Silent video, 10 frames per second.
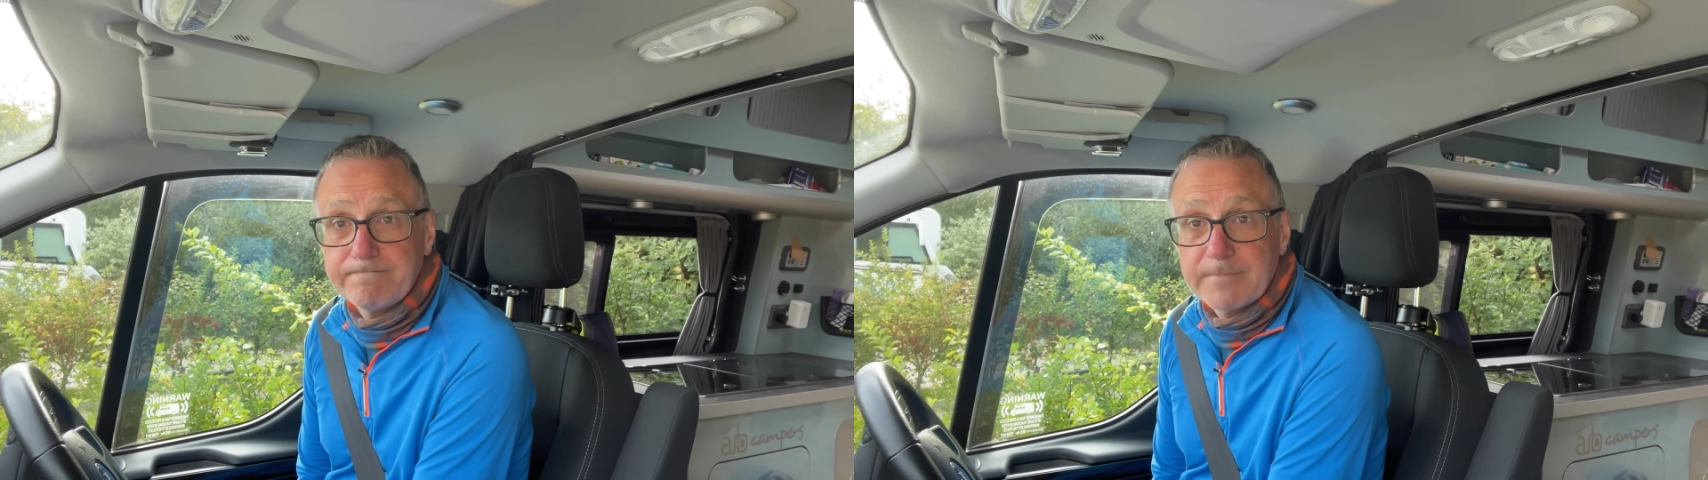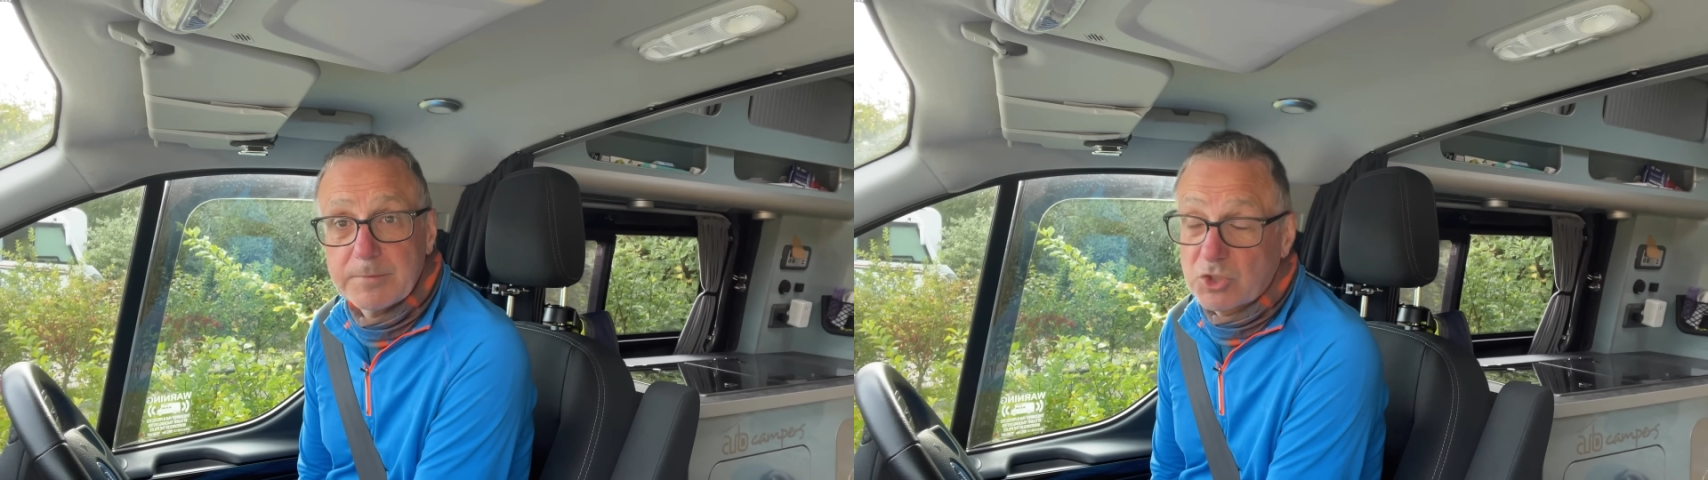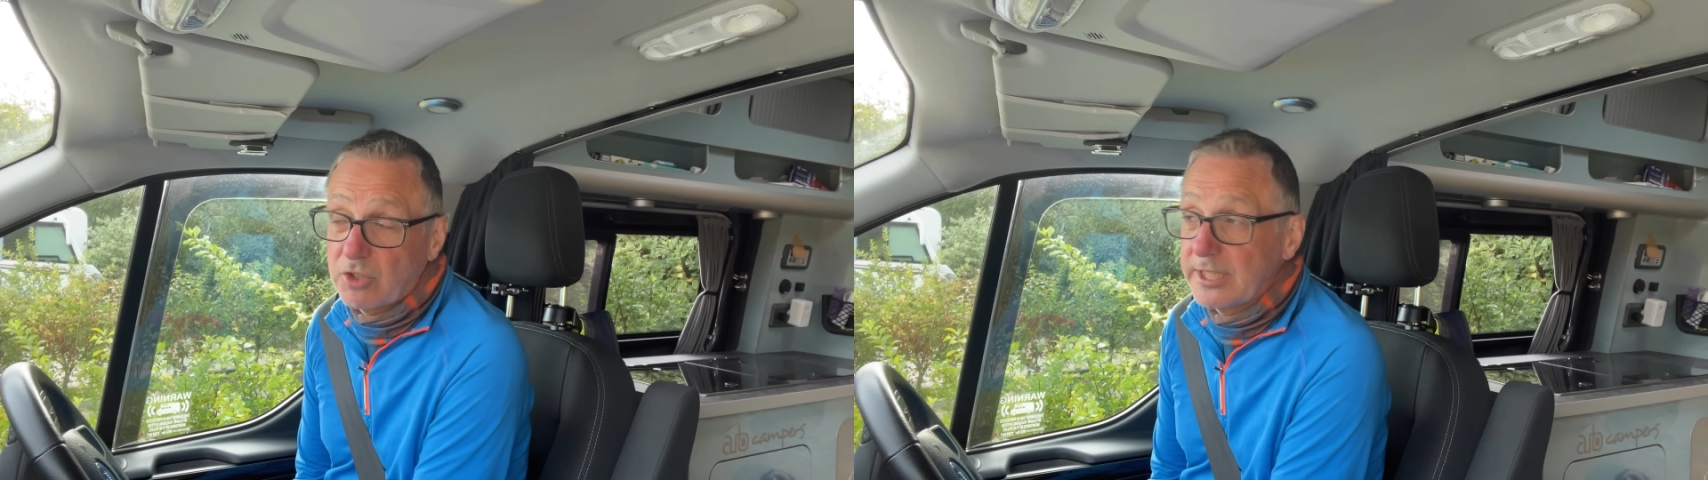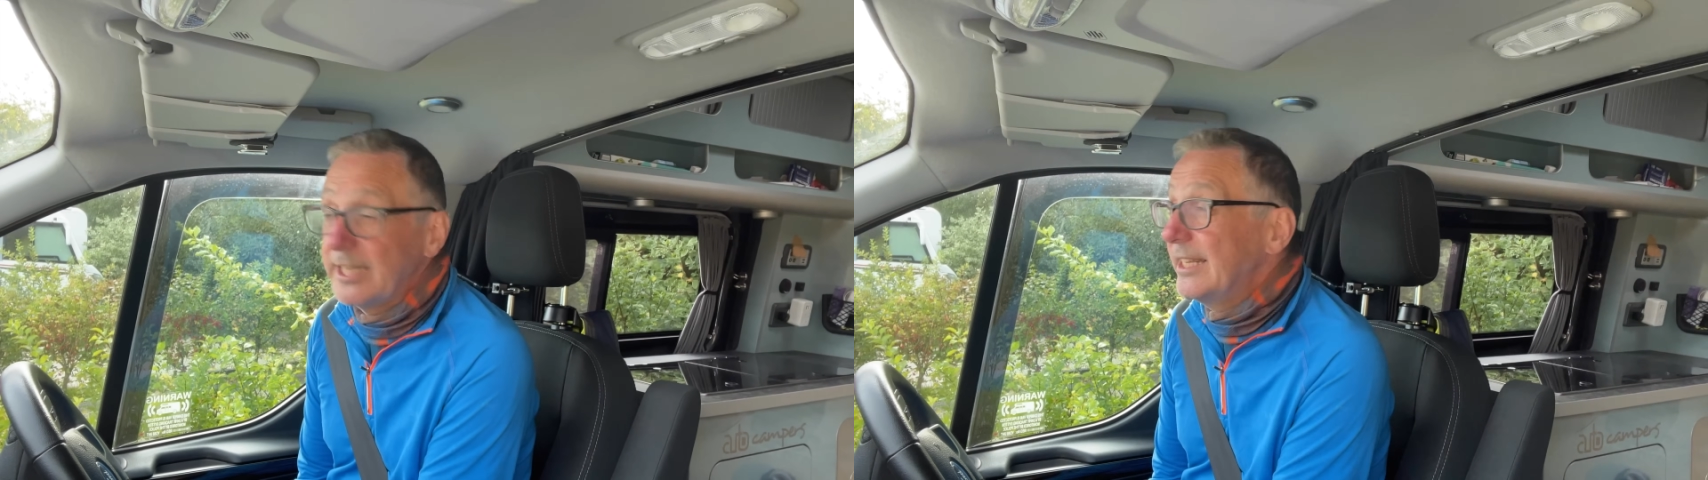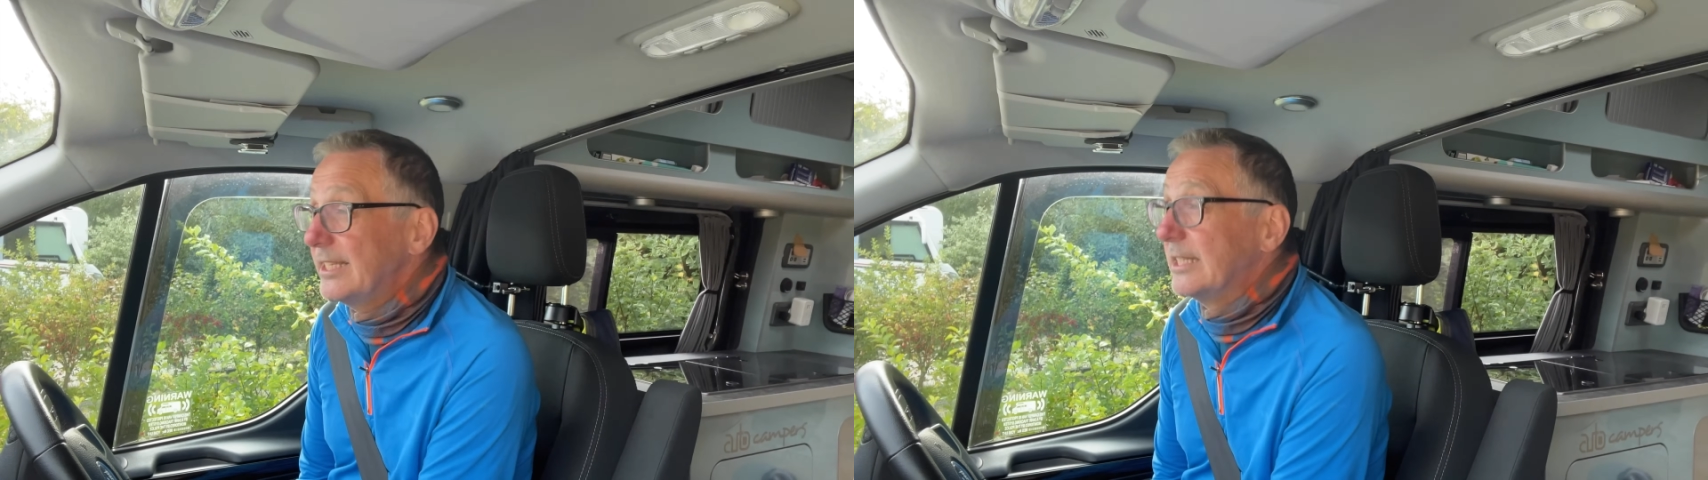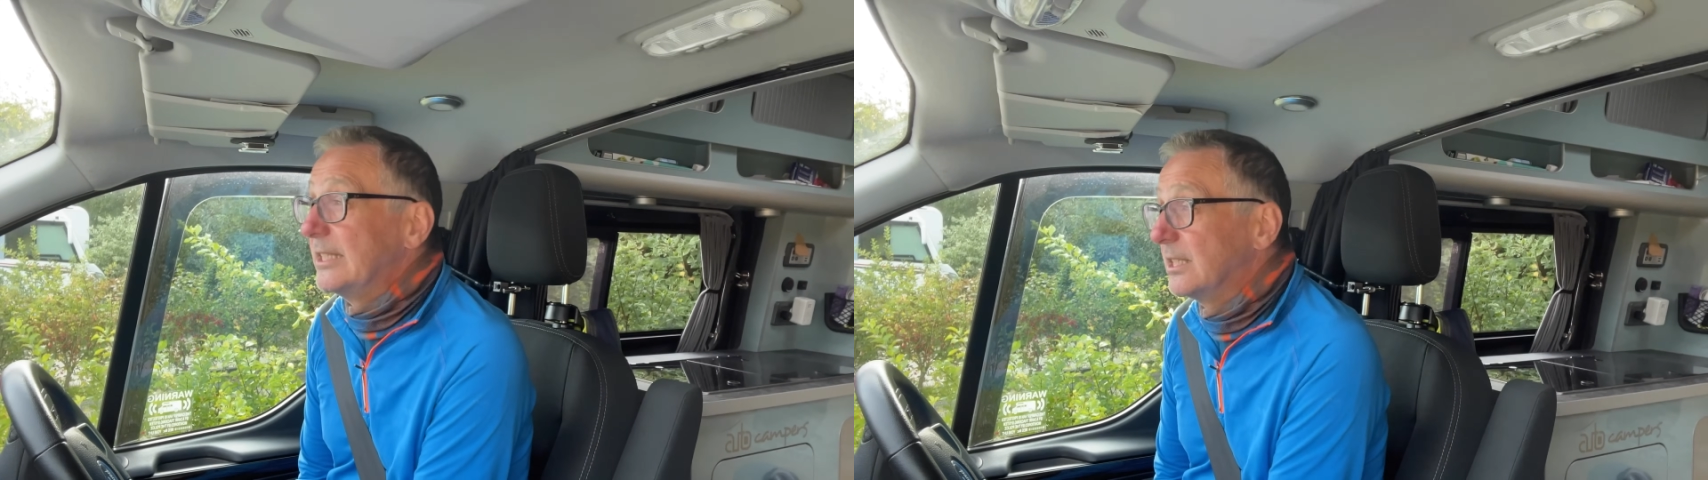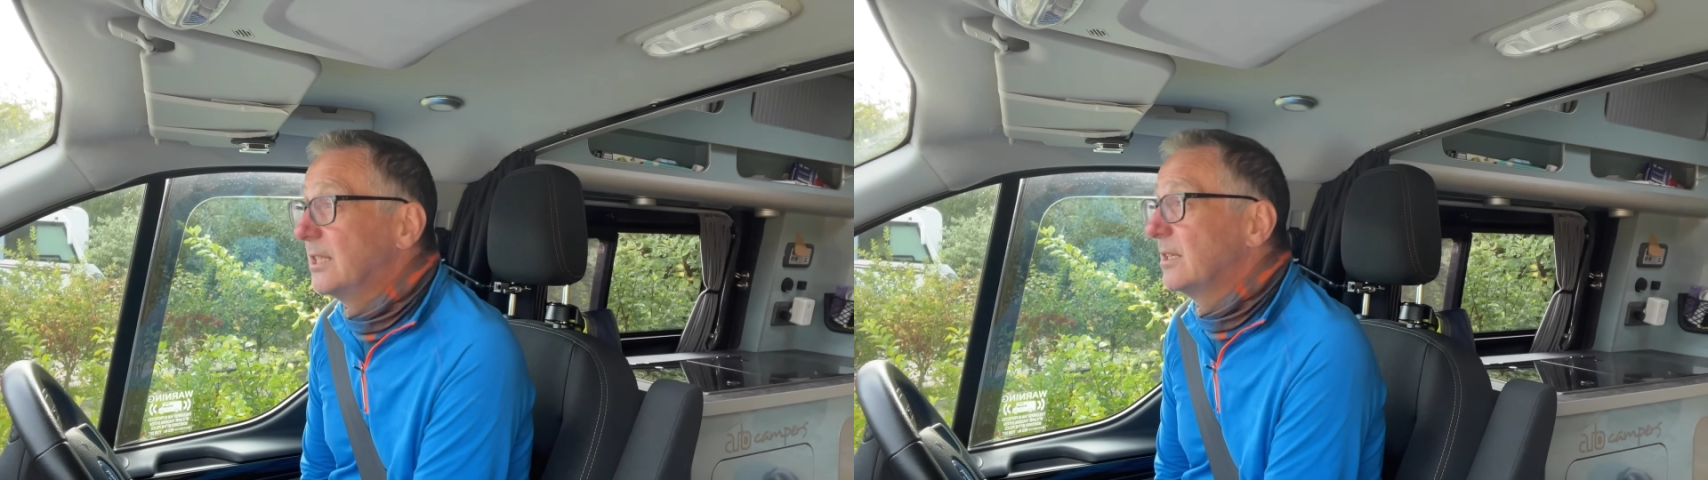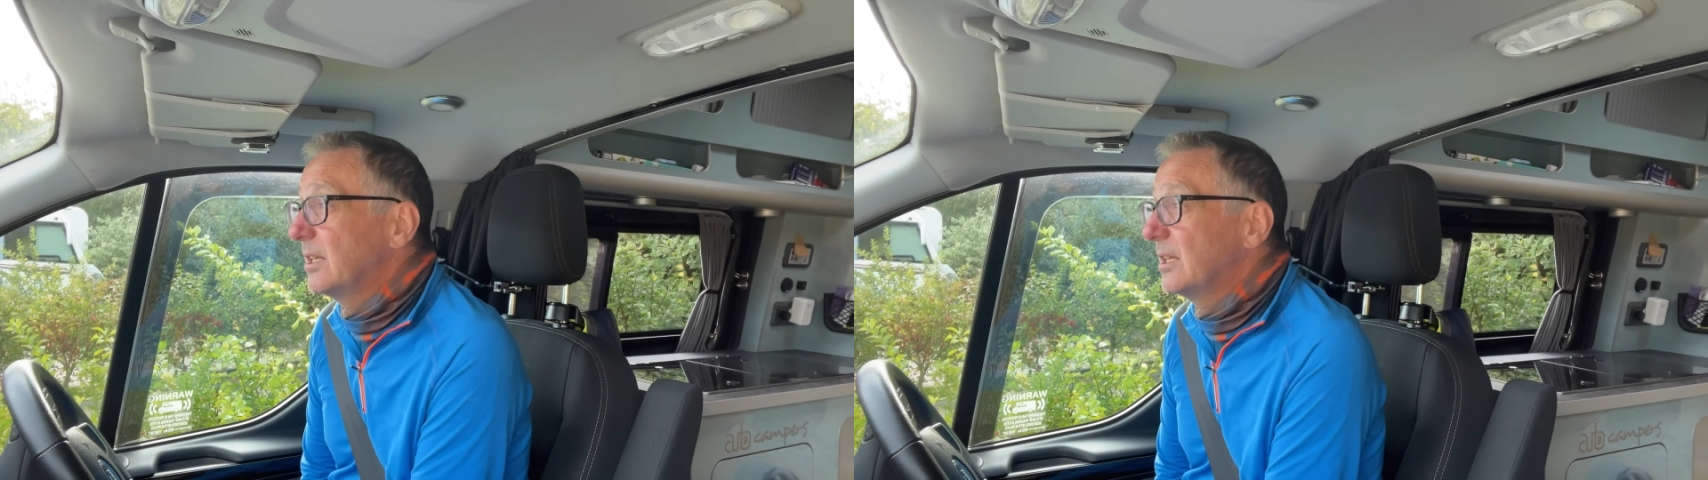I'm sorry, it is easy.